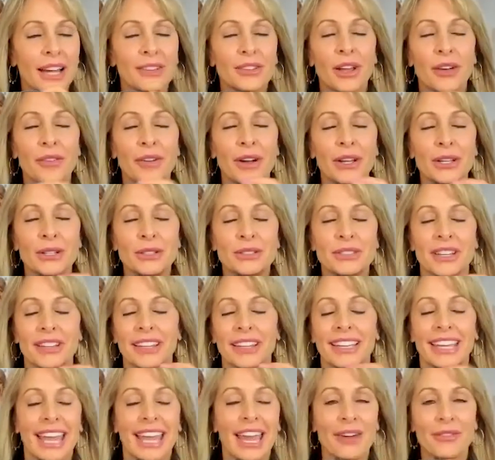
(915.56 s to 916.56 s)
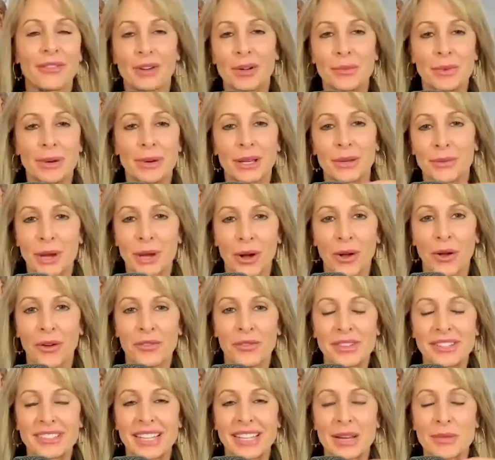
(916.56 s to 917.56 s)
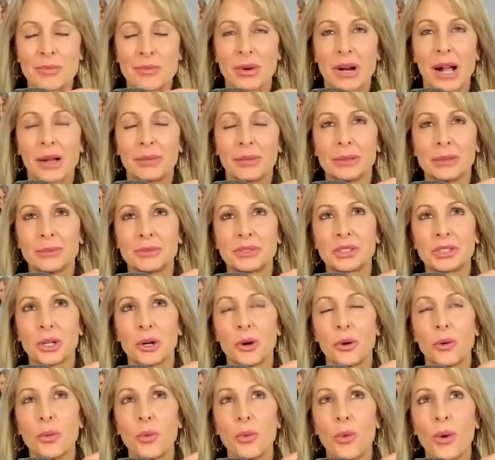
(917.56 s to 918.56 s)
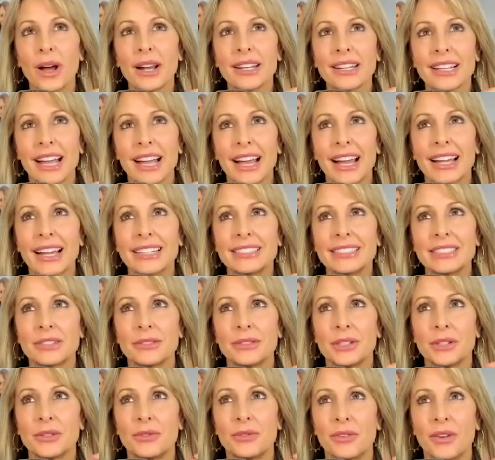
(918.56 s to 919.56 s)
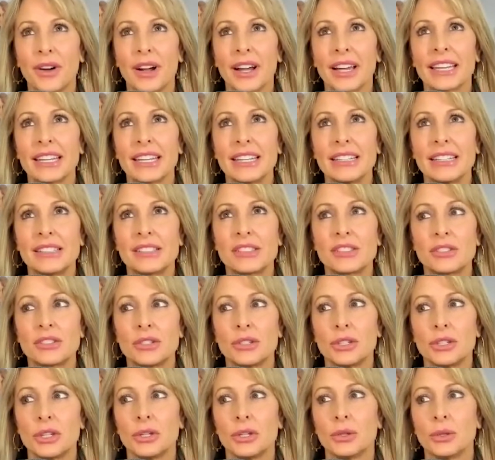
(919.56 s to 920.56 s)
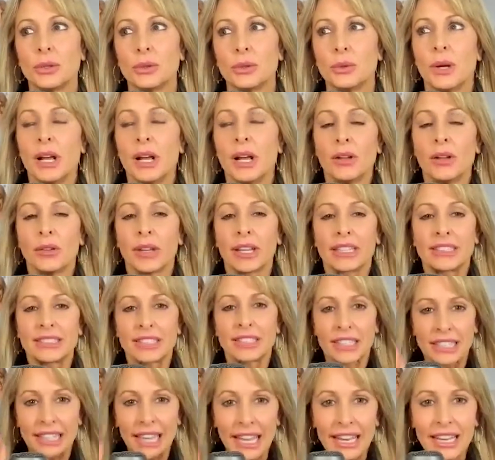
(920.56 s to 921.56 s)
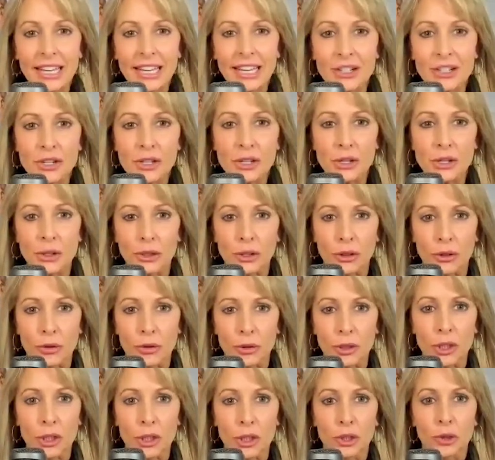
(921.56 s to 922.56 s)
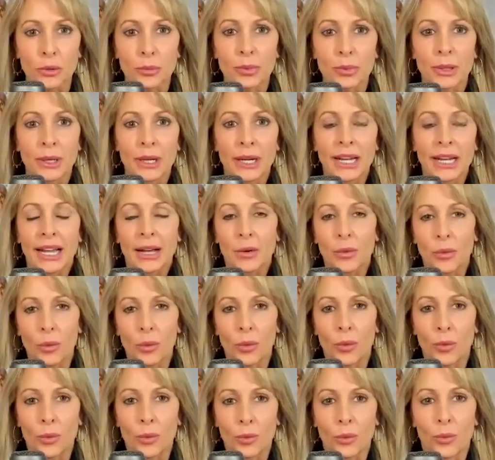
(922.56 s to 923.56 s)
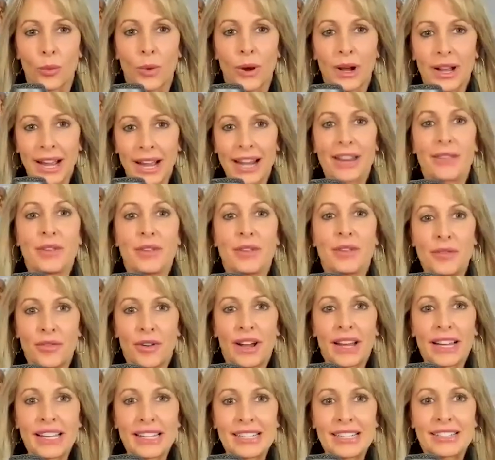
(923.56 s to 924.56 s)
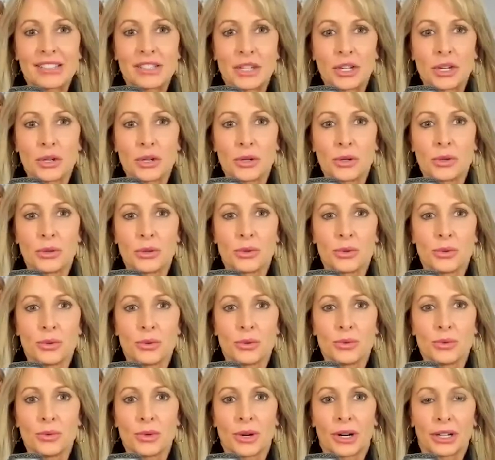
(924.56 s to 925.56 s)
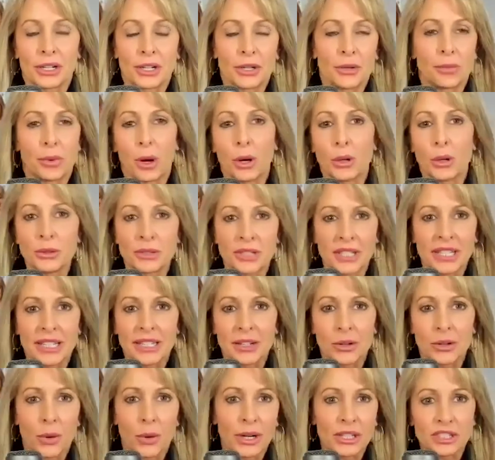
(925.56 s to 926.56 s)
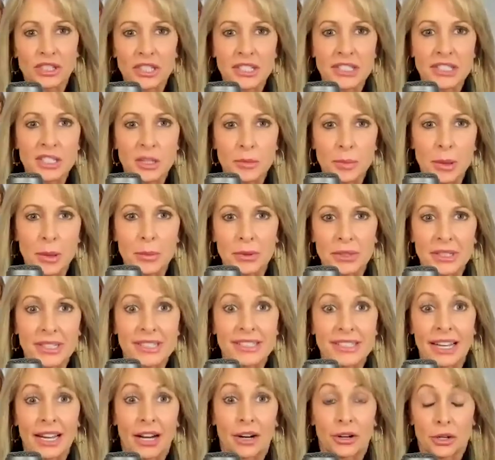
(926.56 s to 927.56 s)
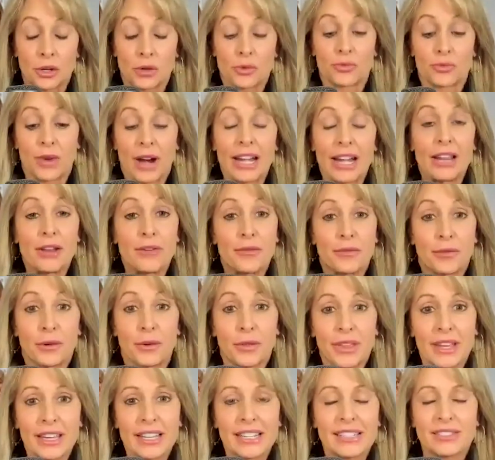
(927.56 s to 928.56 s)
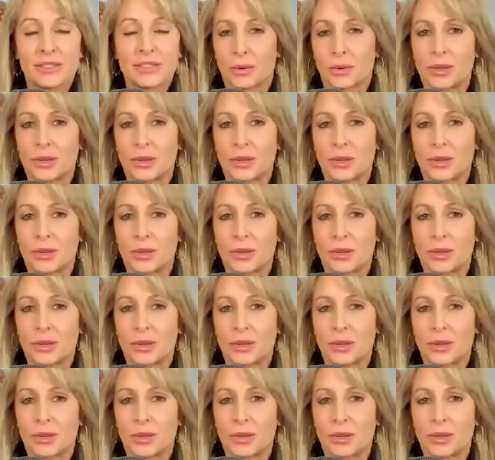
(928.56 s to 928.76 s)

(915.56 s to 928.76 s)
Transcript: I love how you say like everybody, we all have the same problem. So what kind of advice do you like to get into your group? What kind of advice are you posing questions to people to say, are you ready for this?